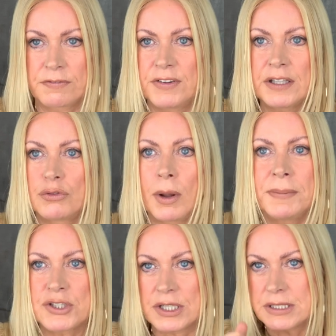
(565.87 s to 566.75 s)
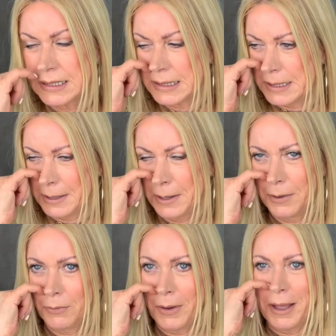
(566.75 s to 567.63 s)
feeling rubbish today,
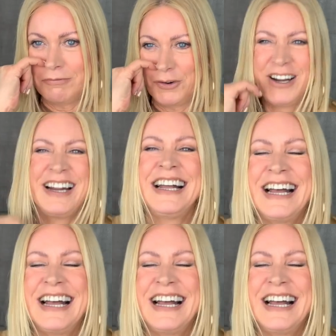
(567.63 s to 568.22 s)
whatever.